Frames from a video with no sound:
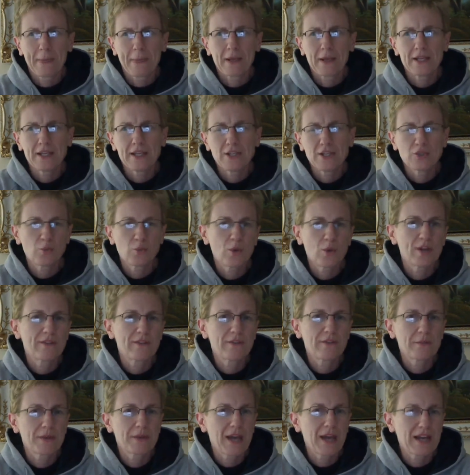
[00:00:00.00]
Each one of
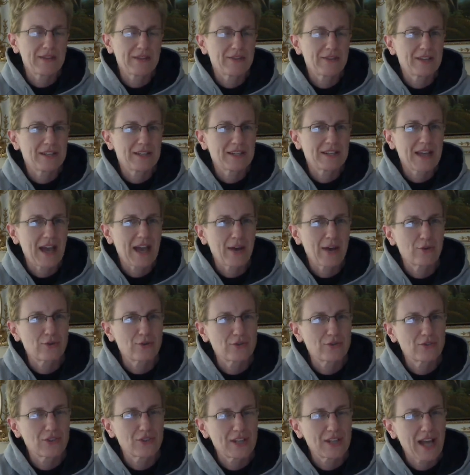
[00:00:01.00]
them kind of
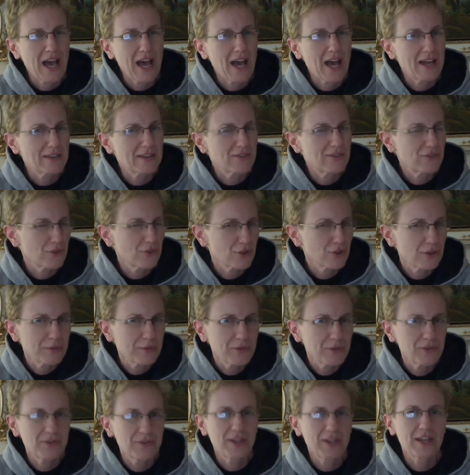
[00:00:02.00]
encounters an odd
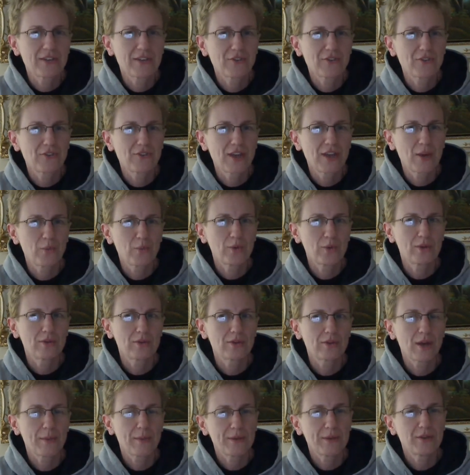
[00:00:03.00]
circumstance that will
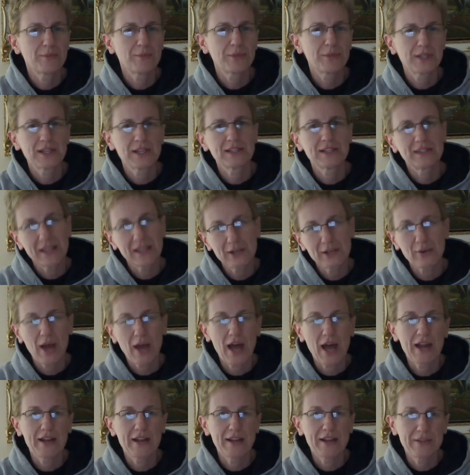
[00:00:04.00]
come into play later
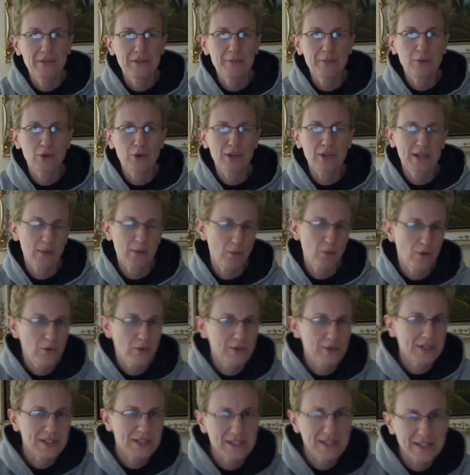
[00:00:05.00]
on in the book, and I won't go
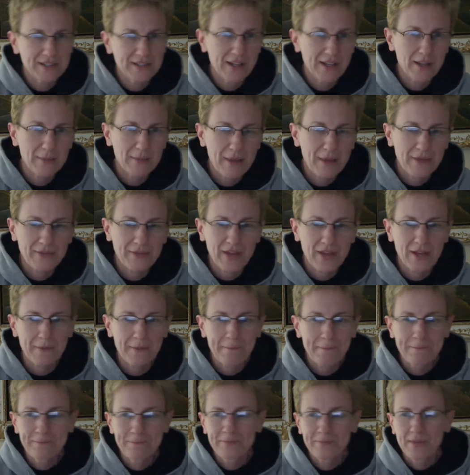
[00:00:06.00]
into detail about that.
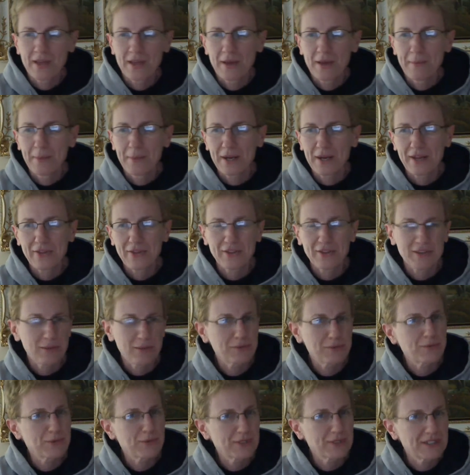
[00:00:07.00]
But I thought that
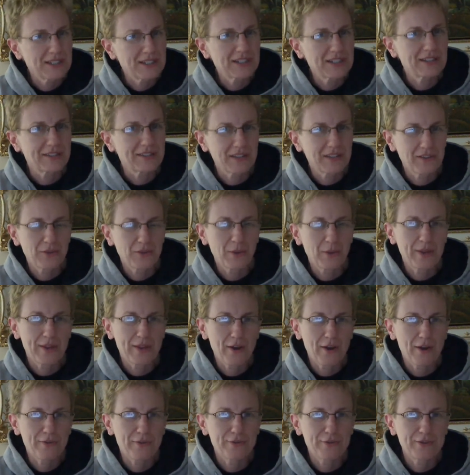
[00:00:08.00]
was really neatly done, the way the
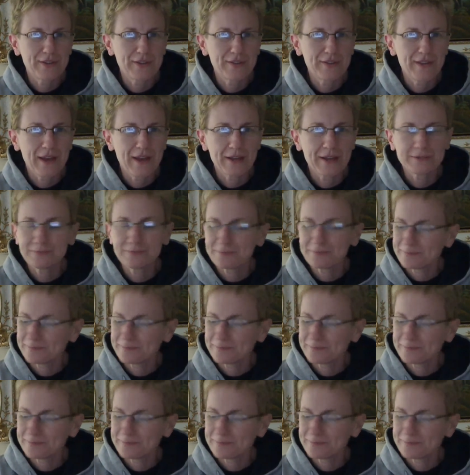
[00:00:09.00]
author did that.